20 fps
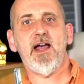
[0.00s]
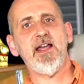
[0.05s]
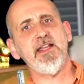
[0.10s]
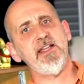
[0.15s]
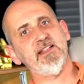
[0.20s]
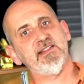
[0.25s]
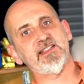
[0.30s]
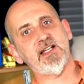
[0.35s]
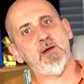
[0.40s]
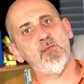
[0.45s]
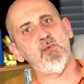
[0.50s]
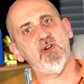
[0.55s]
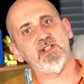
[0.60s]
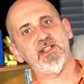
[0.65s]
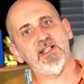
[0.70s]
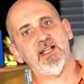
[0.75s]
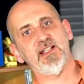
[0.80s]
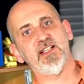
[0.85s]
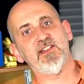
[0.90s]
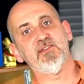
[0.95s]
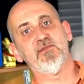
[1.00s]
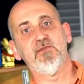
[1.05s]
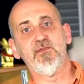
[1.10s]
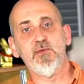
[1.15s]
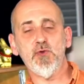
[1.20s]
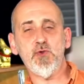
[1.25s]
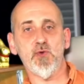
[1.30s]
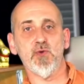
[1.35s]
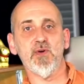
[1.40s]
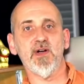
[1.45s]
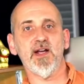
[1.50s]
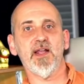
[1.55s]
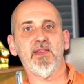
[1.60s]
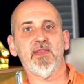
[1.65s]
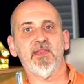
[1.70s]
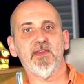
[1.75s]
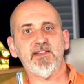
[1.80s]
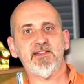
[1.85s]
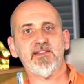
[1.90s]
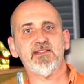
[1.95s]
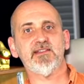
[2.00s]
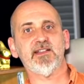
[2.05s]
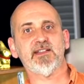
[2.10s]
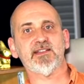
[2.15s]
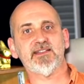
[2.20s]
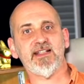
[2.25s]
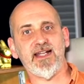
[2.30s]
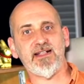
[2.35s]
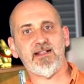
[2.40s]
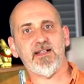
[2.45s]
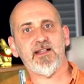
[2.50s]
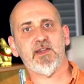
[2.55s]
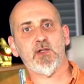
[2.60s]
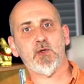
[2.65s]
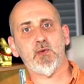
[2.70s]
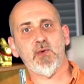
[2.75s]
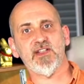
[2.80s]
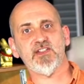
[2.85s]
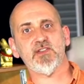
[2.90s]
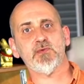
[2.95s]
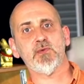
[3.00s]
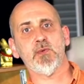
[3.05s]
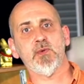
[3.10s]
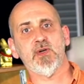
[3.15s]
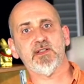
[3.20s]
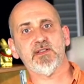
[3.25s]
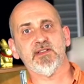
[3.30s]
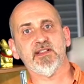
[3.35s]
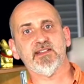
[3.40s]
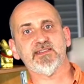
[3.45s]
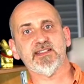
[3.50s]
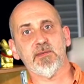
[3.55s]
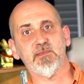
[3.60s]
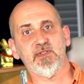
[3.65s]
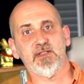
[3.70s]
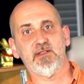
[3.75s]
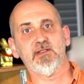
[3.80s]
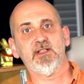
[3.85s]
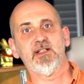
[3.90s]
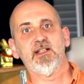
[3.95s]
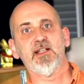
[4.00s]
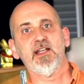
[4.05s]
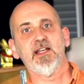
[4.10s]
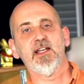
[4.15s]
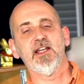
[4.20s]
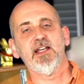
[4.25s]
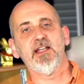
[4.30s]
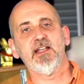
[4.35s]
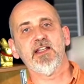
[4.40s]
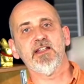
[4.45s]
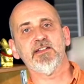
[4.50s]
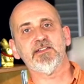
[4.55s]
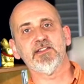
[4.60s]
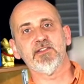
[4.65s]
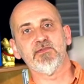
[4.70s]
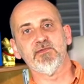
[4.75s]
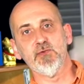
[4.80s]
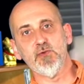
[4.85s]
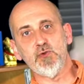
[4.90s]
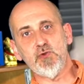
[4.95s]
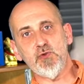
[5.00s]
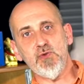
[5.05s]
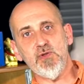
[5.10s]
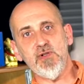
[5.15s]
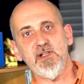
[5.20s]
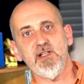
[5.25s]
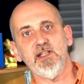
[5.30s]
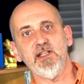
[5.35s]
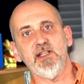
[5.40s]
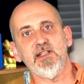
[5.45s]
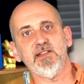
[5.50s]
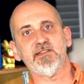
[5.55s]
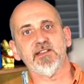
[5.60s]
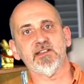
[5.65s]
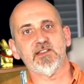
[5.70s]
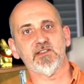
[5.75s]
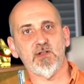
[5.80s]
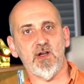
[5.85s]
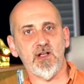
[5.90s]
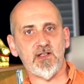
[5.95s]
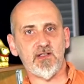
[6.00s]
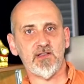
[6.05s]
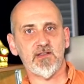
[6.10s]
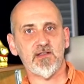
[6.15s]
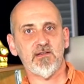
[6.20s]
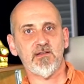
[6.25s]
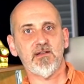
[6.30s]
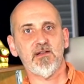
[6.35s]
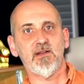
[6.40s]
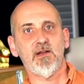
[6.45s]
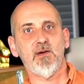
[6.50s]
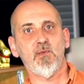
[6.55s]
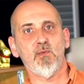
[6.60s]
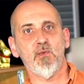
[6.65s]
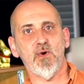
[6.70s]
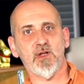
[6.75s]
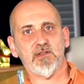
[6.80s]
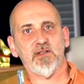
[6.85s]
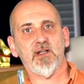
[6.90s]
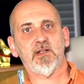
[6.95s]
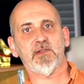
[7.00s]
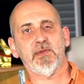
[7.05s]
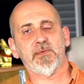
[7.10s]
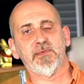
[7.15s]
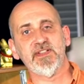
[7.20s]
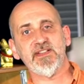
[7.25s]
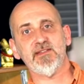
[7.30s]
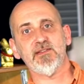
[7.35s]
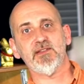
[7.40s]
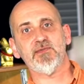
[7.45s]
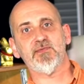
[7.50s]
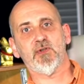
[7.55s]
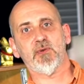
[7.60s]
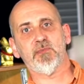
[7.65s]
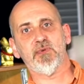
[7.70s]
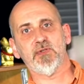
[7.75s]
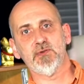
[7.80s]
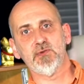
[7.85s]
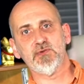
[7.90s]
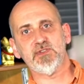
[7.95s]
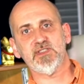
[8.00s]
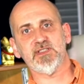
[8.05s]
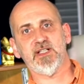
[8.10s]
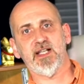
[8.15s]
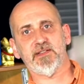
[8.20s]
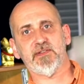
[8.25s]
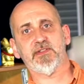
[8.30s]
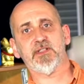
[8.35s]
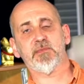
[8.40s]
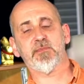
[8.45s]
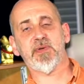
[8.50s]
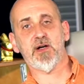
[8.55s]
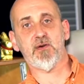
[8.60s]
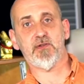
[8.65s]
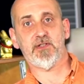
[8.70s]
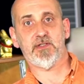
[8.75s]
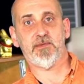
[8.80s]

hear someone yelling voodoo, and this is exactly the question we want to examine. Is it voodoo? Is it not? What are the reasons for polluted electrical power?